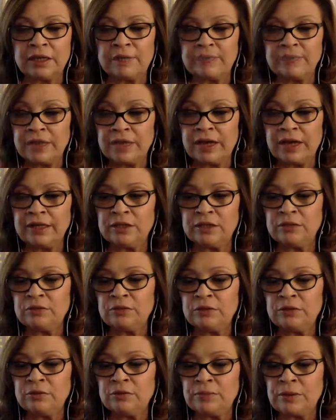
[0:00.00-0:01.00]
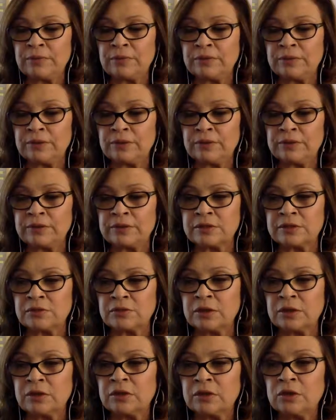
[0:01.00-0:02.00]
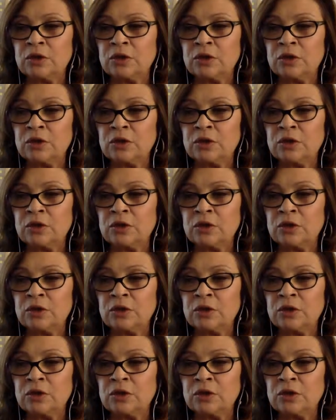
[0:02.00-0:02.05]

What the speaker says: Heidi, you probably know this as well.